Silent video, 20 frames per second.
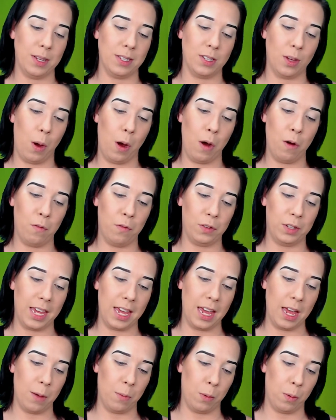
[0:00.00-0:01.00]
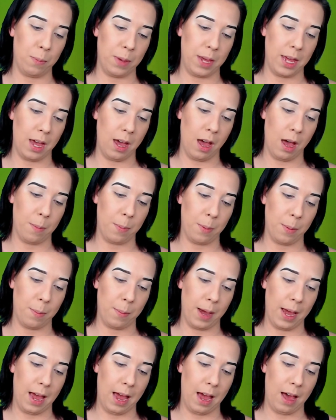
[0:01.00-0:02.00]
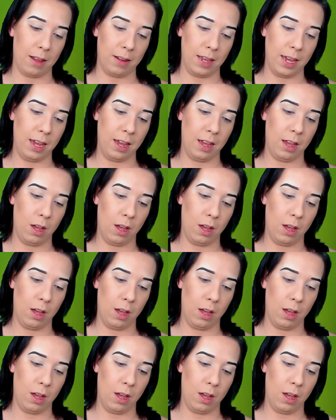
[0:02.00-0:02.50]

So hopefully it will be up my alley.